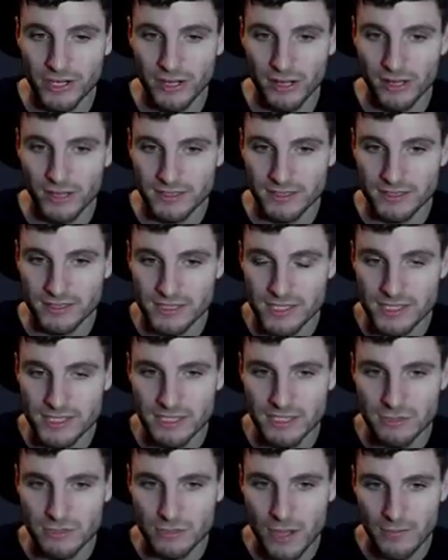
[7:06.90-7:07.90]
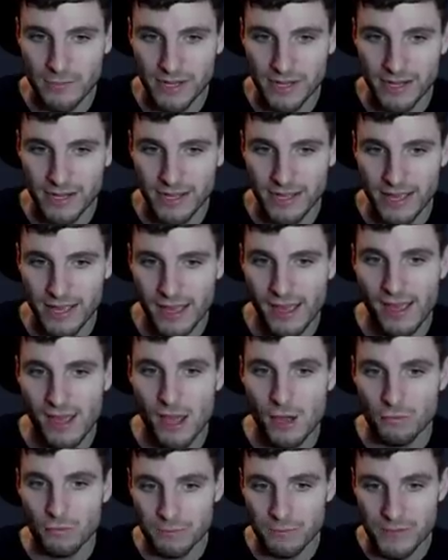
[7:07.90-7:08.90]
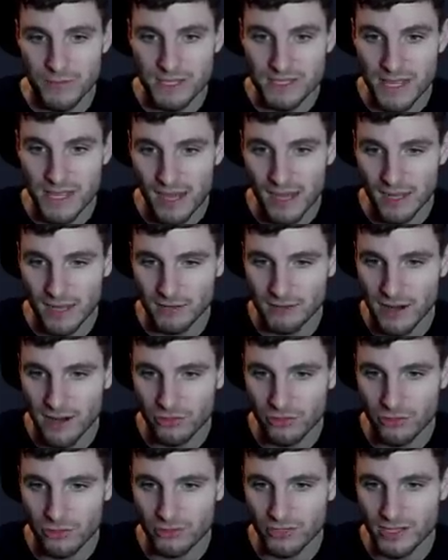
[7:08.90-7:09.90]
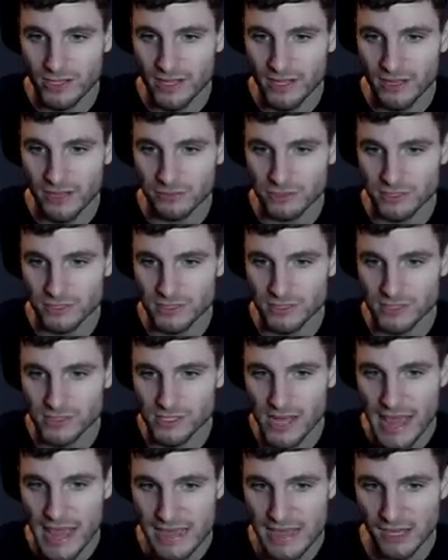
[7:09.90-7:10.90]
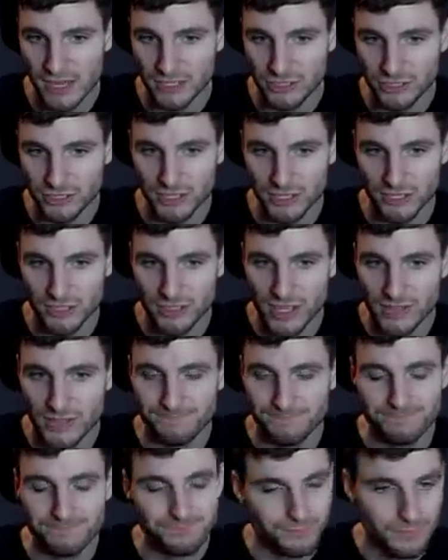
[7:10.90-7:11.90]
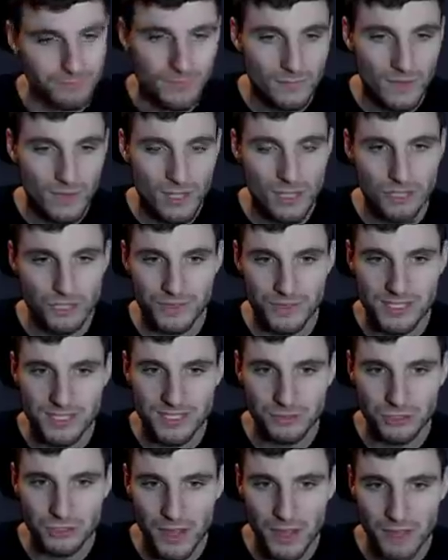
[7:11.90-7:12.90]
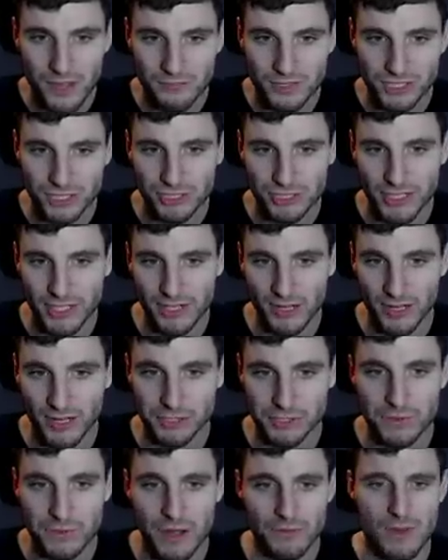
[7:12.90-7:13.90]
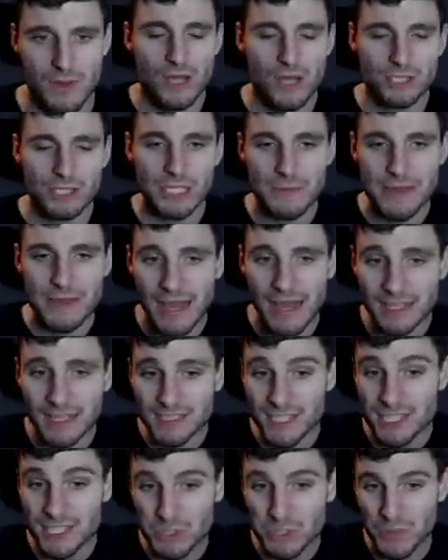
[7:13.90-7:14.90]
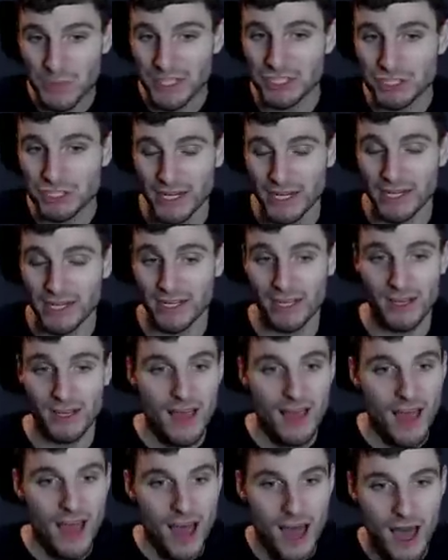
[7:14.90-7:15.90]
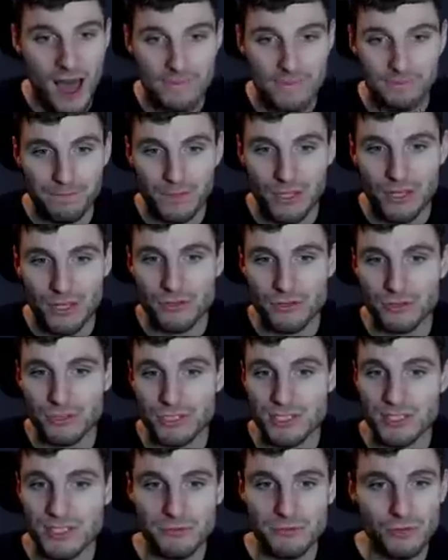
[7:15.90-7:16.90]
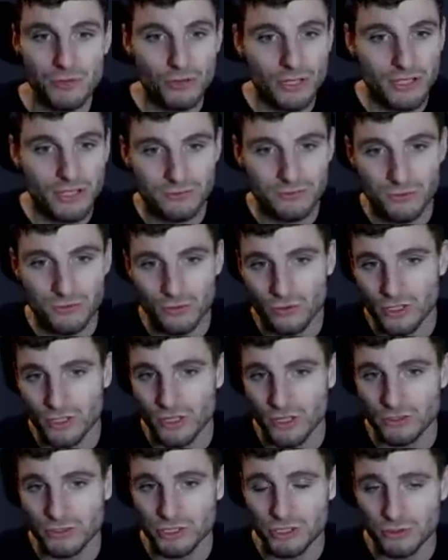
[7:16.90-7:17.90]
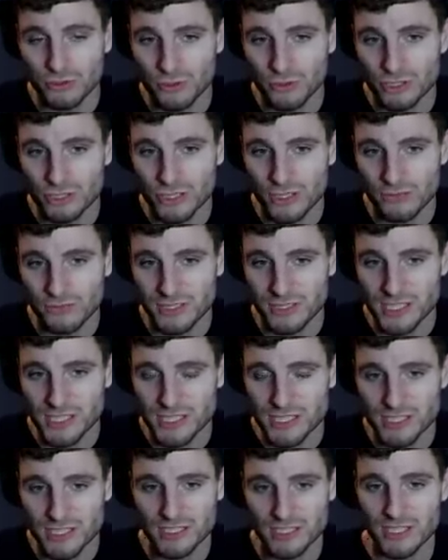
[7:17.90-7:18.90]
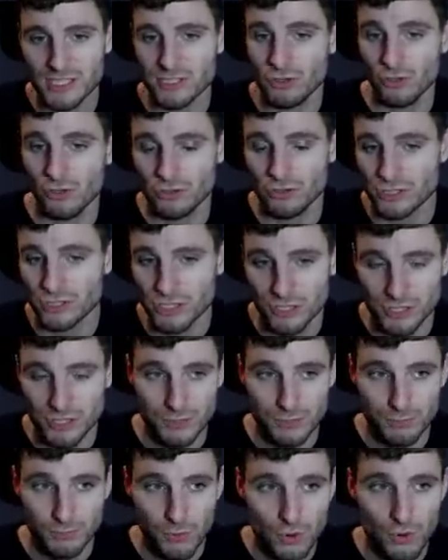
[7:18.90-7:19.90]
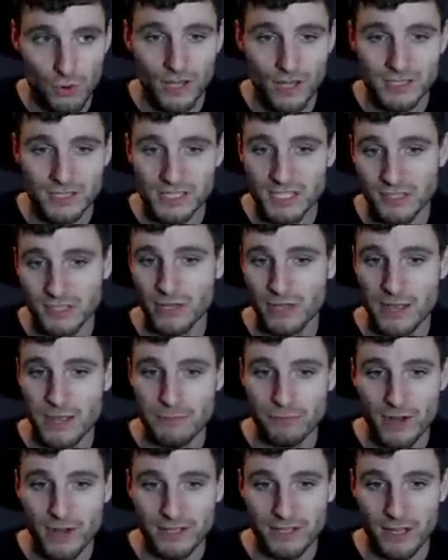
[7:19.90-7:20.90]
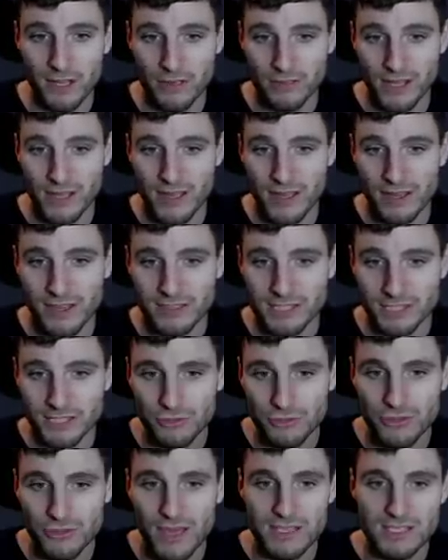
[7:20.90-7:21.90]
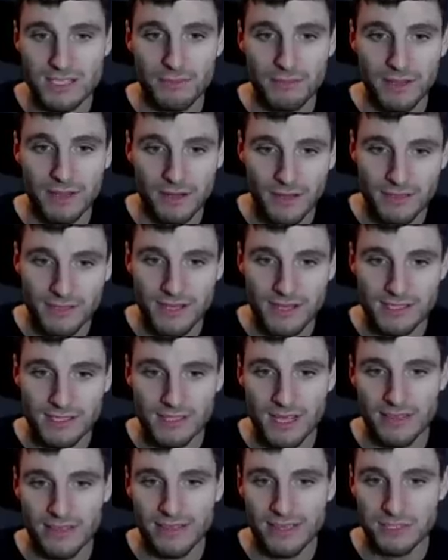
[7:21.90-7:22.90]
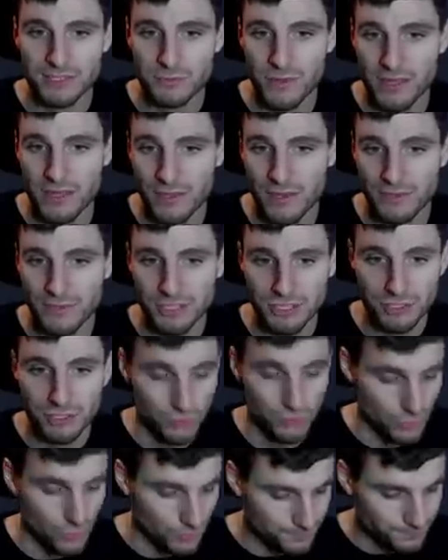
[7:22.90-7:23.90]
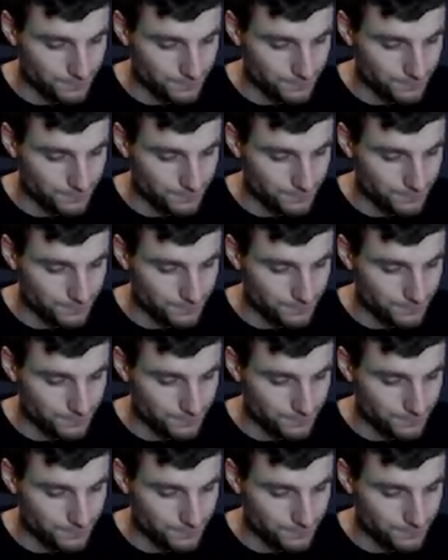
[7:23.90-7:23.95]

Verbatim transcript: lines that's still coming in here would be sat at around 3,800. Okay. So we still do have this trend line as well. So I mean, as a swing trader, um, you know, you're still looking for you know shorts at the resistances or longs at the support until they break. Okay, until you get something like this, and that's where you're going short.